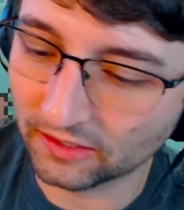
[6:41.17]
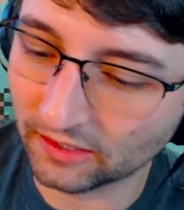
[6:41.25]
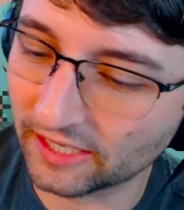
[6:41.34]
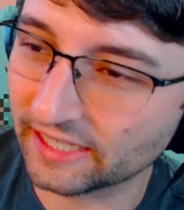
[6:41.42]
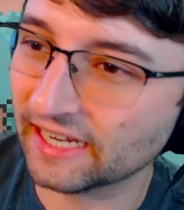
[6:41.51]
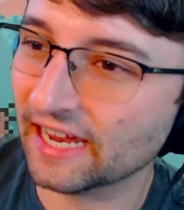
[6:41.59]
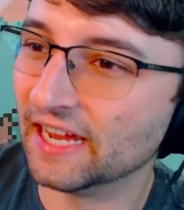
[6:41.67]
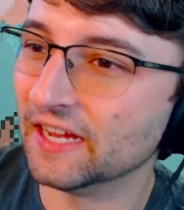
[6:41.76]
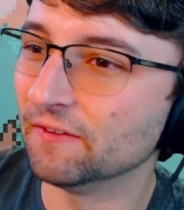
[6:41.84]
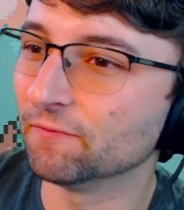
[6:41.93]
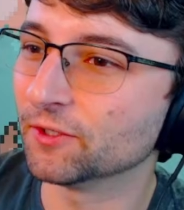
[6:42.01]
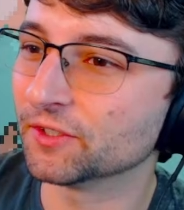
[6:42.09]
Like
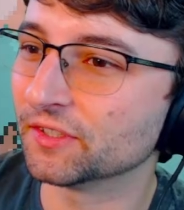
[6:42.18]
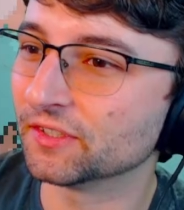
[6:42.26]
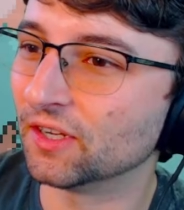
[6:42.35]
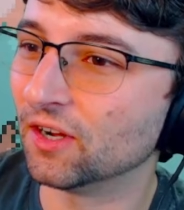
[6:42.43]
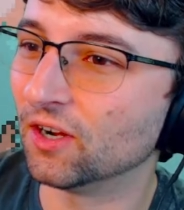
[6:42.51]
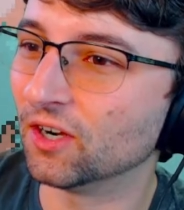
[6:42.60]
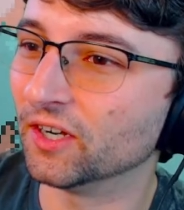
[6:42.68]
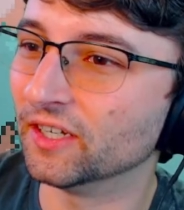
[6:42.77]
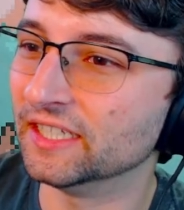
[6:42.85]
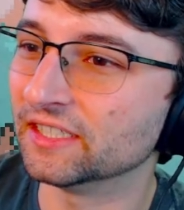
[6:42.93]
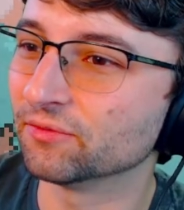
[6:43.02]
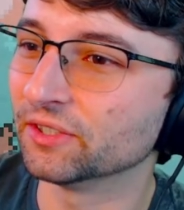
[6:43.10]
N versus R.
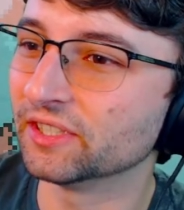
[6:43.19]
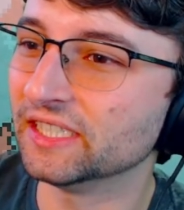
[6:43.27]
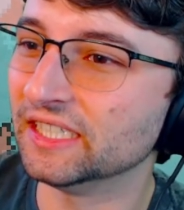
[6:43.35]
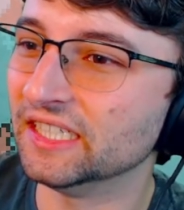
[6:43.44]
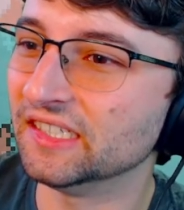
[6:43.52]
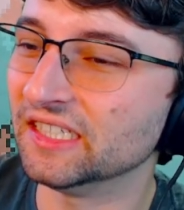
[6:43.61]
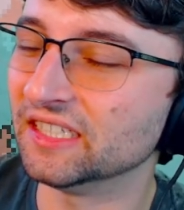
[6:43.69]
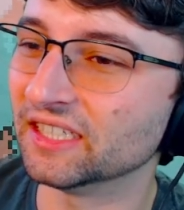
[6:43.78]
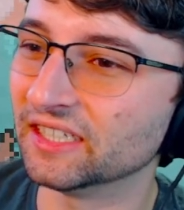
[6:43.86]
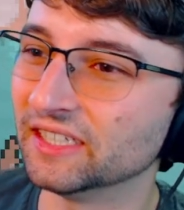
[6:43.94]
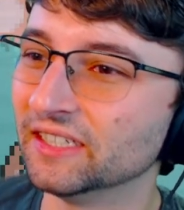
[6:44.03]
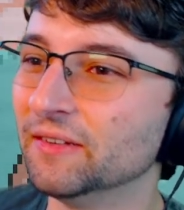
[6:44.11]
It's really easy
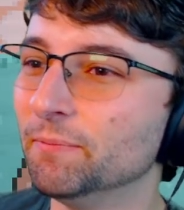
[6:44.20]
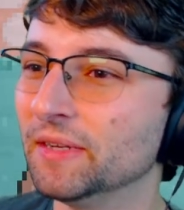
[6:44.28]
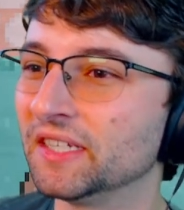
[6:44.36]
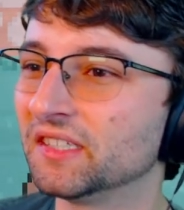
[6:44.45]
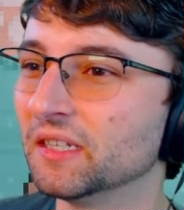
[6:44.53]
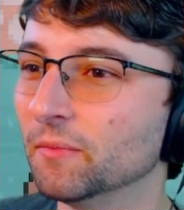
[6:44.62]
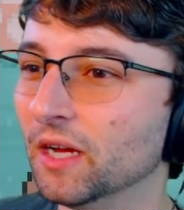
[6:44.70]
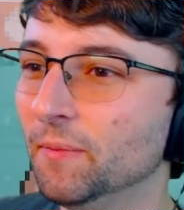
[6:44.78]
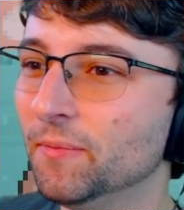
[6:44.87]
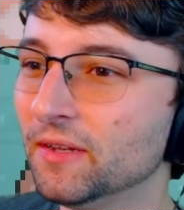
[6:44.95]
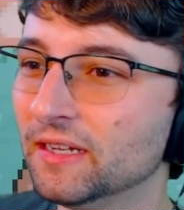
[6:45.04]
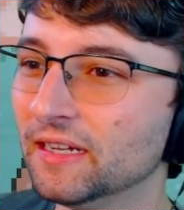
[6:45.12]
to mix them
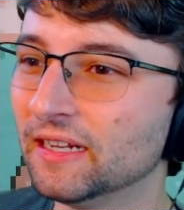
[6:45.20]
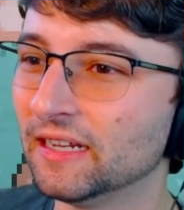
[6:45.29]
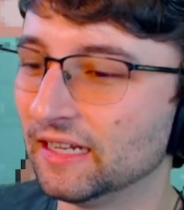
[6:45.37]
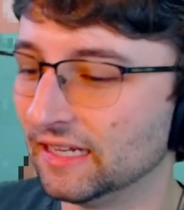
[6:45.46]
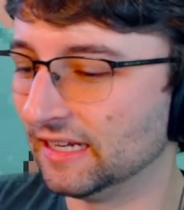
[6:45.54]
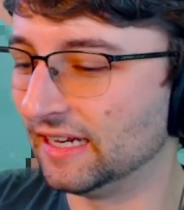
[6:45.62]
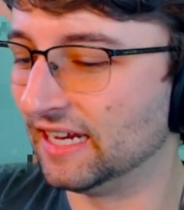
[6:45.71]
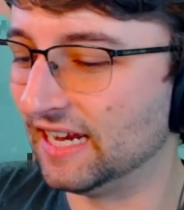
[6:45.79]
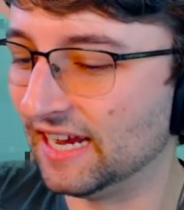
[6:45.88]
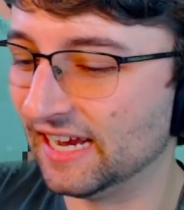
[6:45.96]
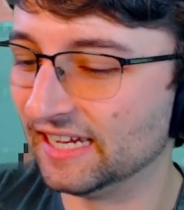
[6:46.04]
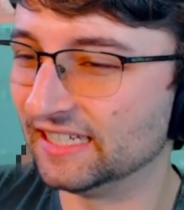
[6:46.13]
up.
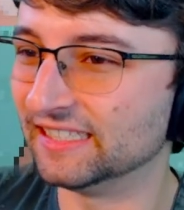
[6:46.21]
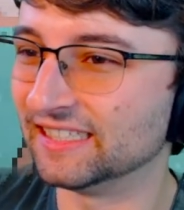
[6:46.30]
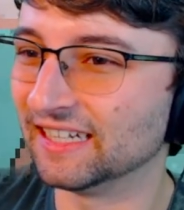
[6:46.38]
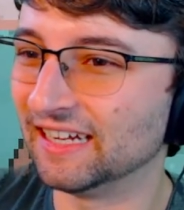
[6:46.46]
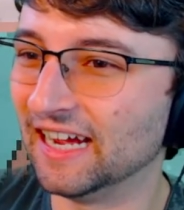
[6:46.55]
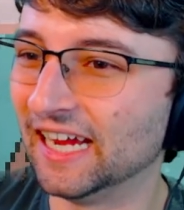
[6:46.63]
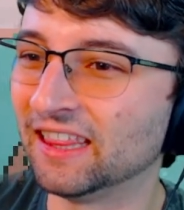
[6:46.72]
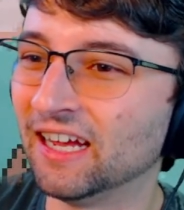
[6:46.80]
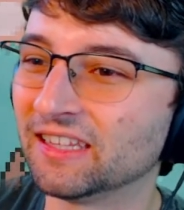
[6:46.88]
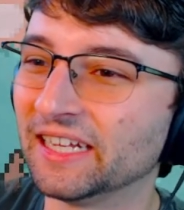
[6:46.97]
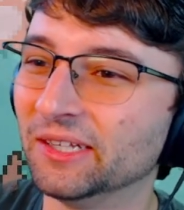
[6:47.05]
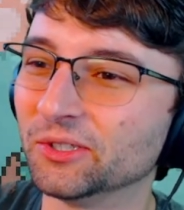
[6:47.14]
And I
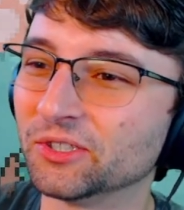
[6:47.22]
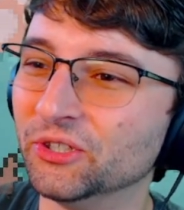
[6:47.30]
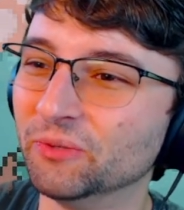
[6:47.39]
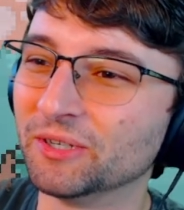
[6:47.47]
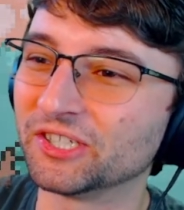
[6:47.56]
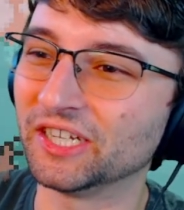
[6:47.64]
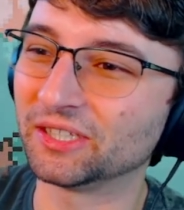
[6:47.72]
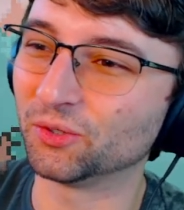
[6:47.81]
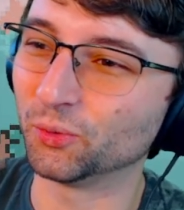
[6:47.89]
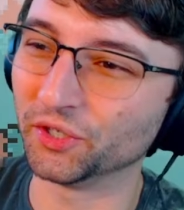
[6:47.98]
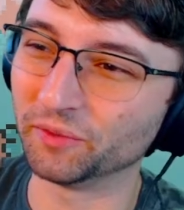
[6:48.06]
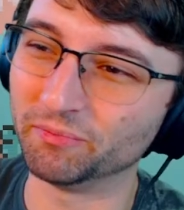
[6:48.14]
thought that it looked too much like the
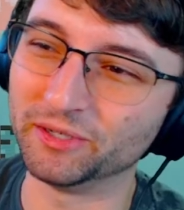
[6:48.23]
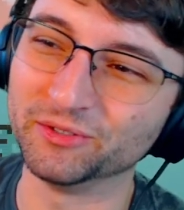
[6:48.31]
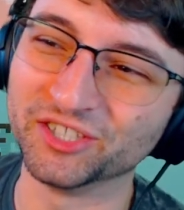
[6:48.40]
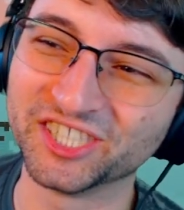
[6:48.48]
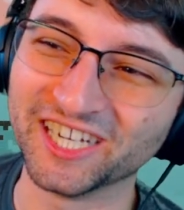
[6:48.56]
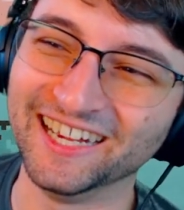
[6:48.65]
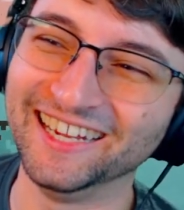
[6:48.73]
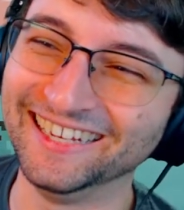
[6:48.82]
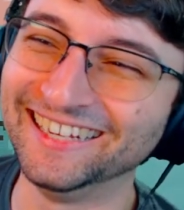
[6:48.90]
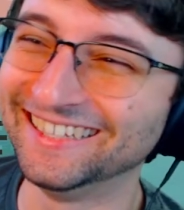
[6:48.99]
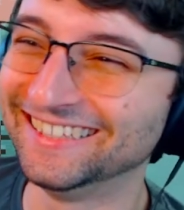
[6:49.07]
word moonshine.